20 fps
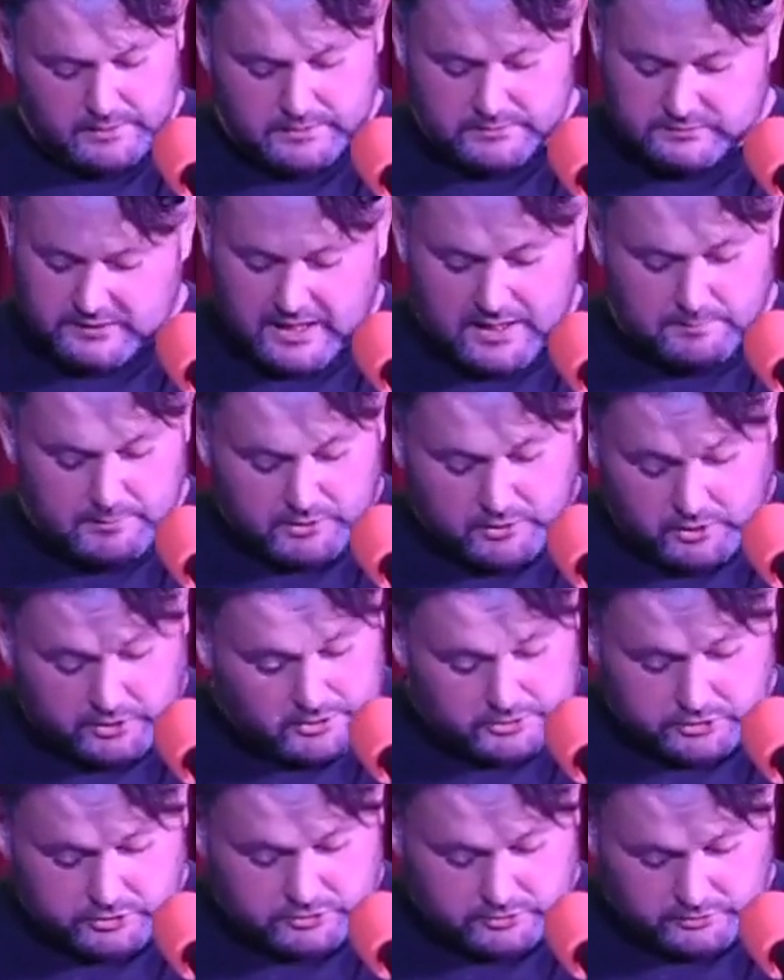Damn a
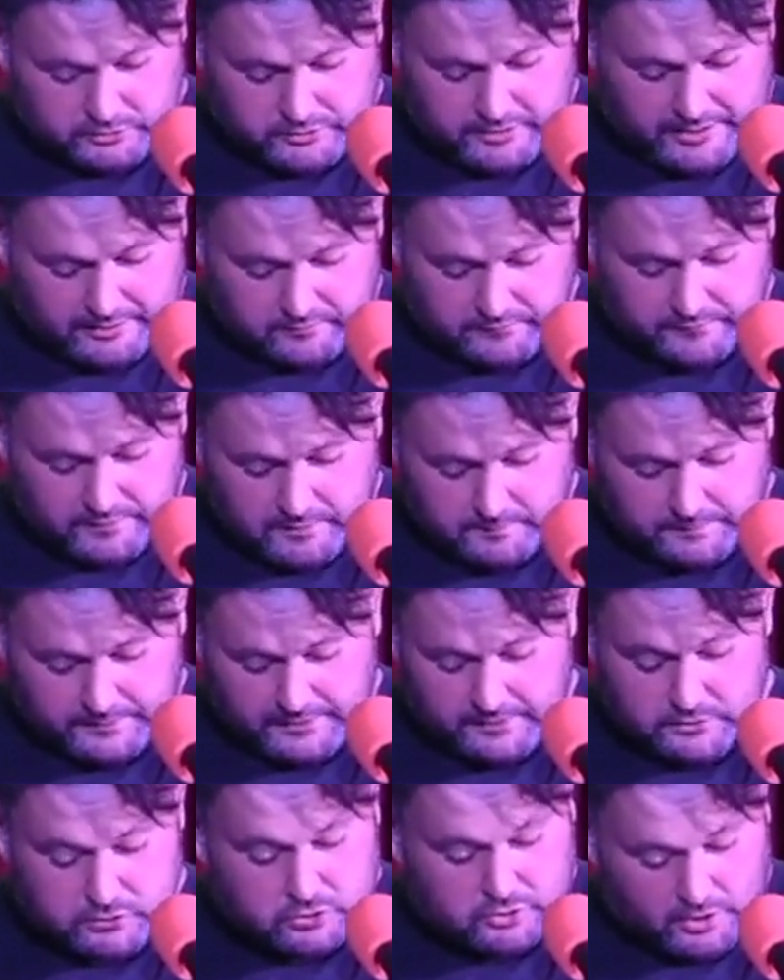curse from crack
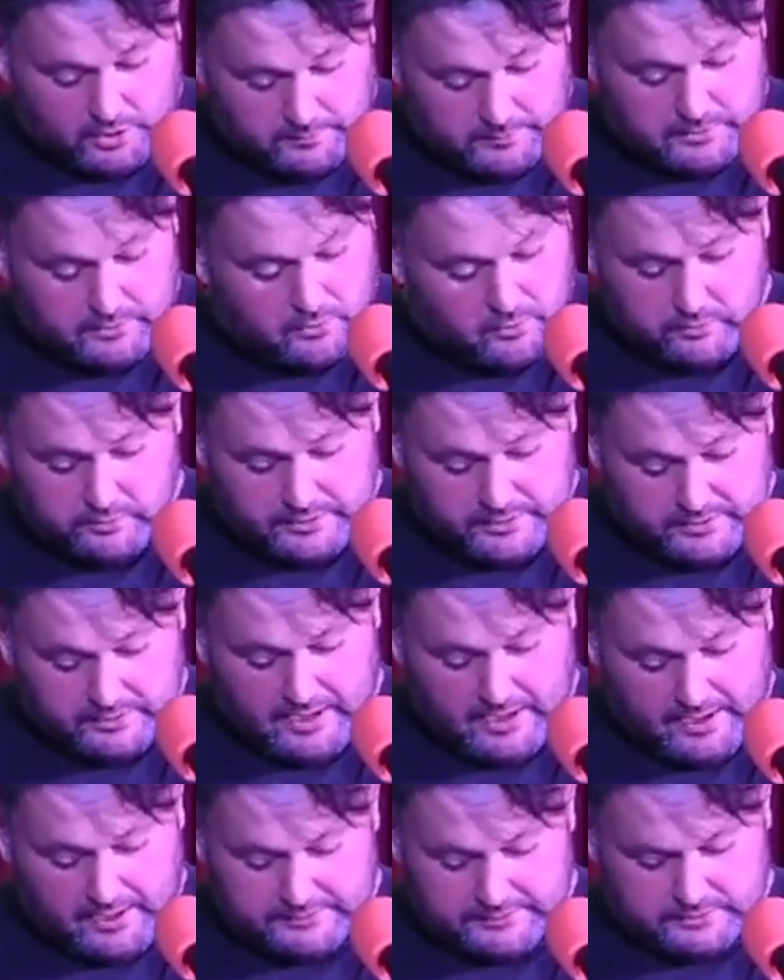vampires, coming on
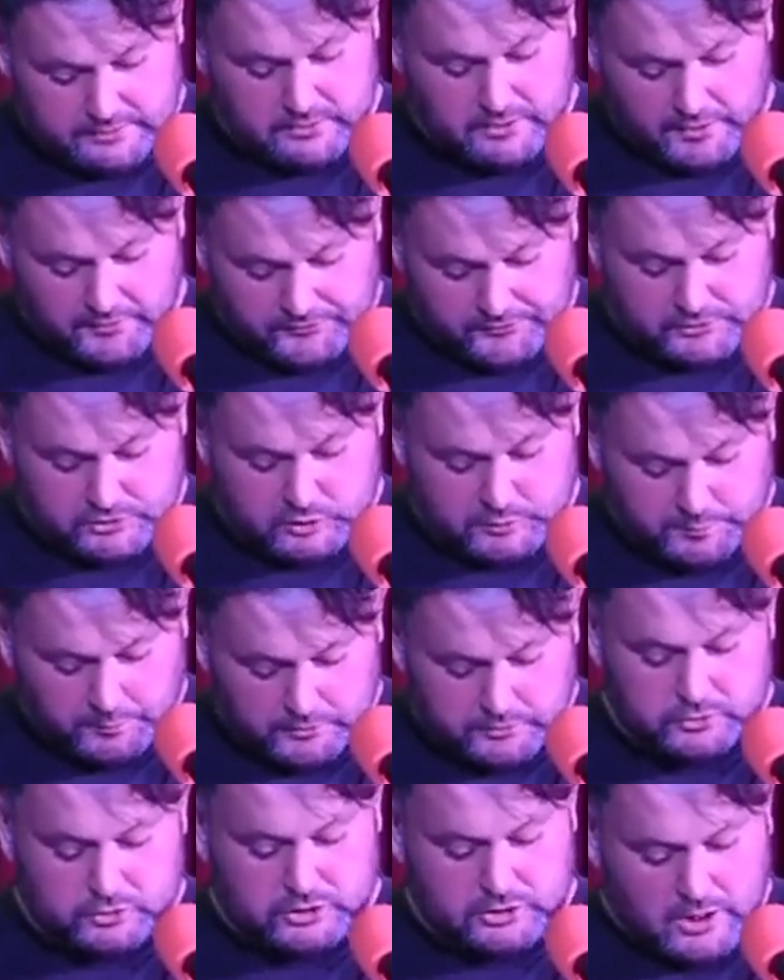in, adding nothing,
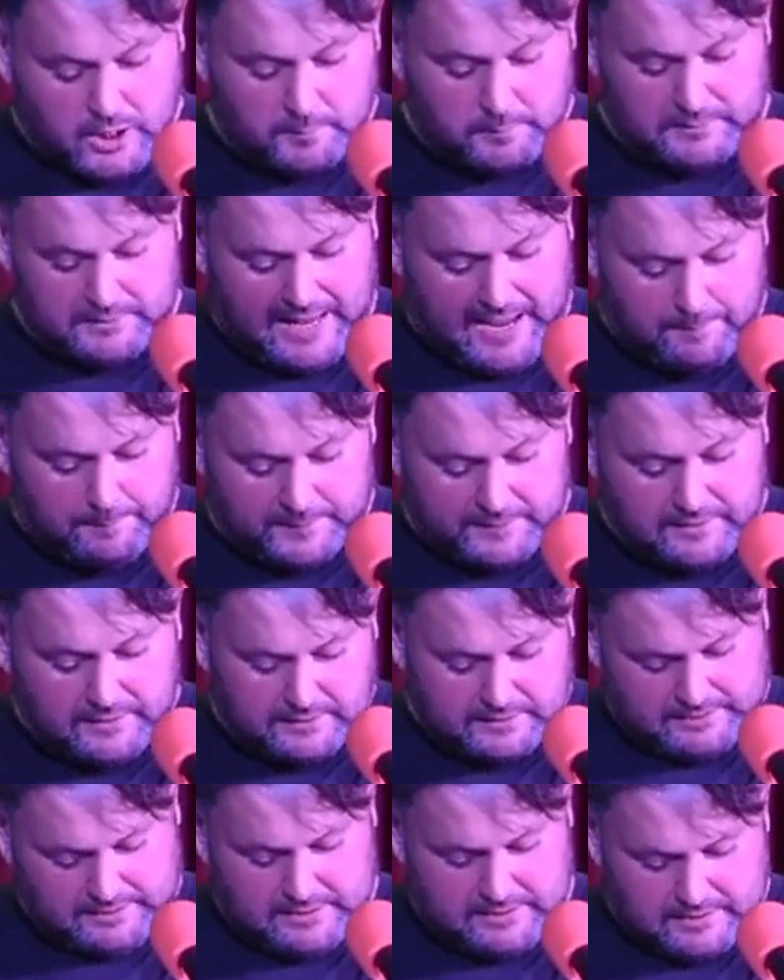sponging up, lapping
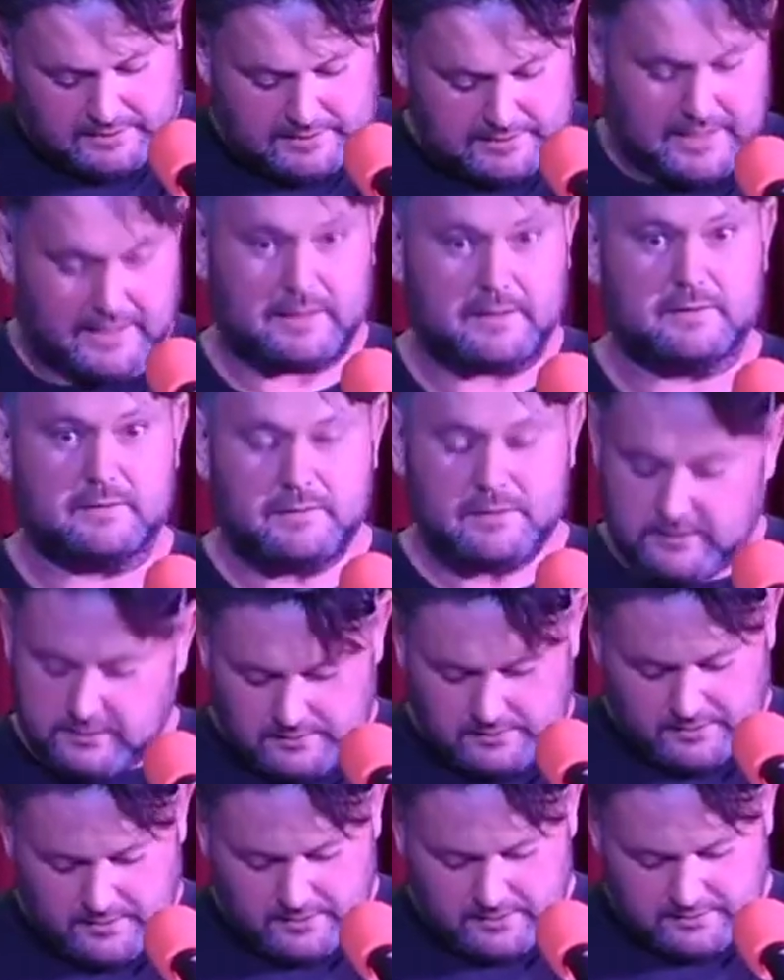it in like
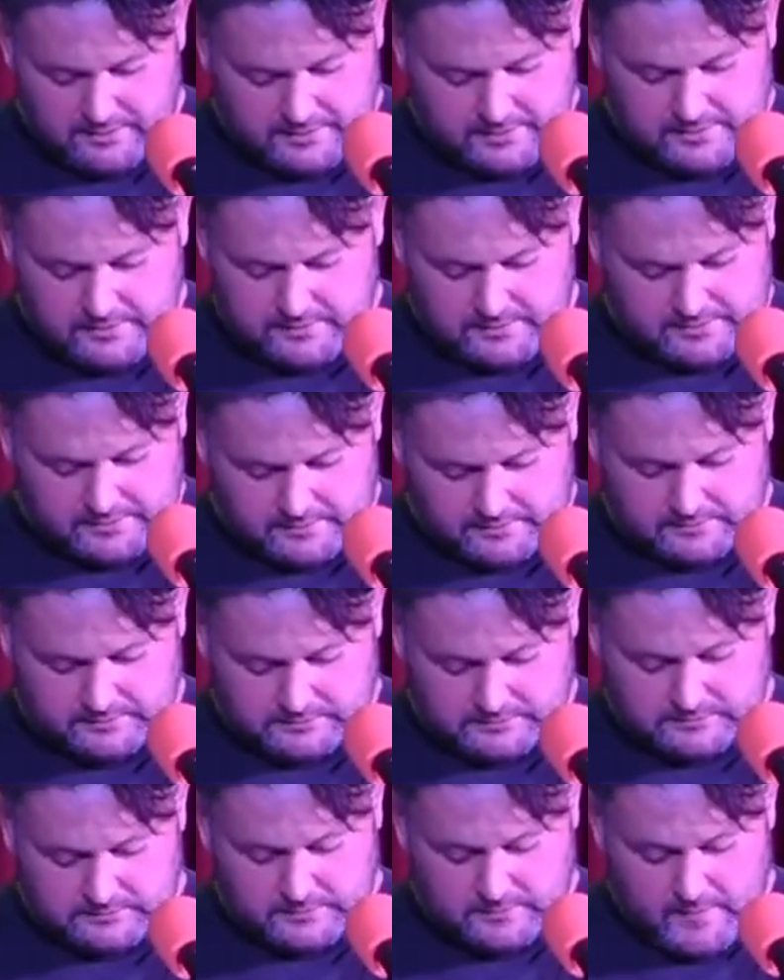greedy little
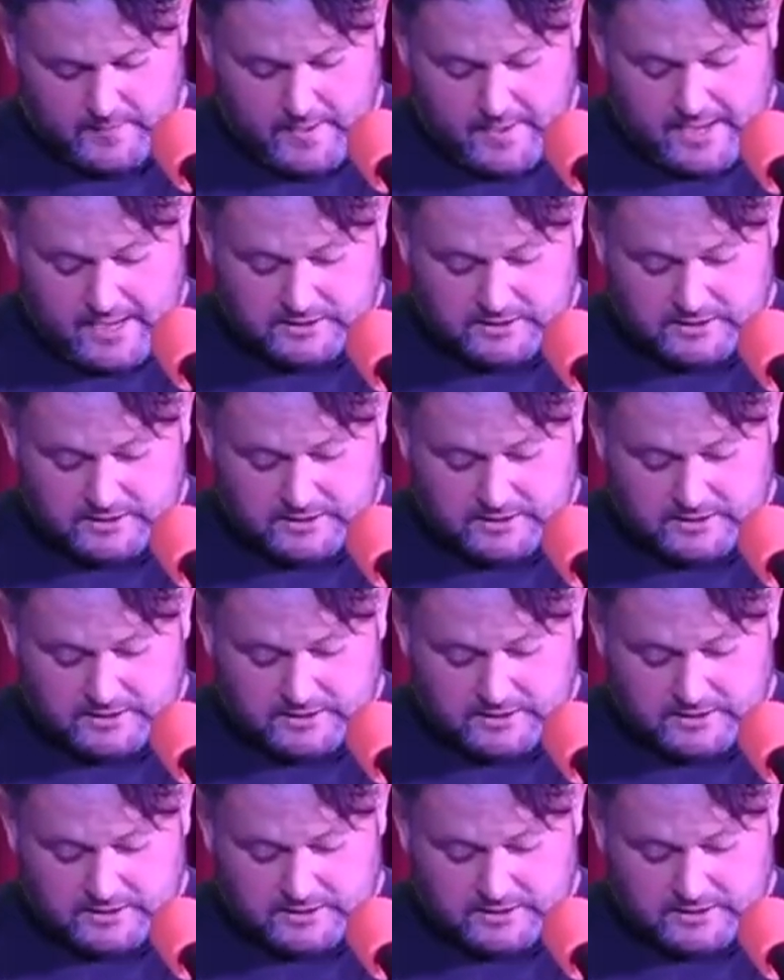kittens.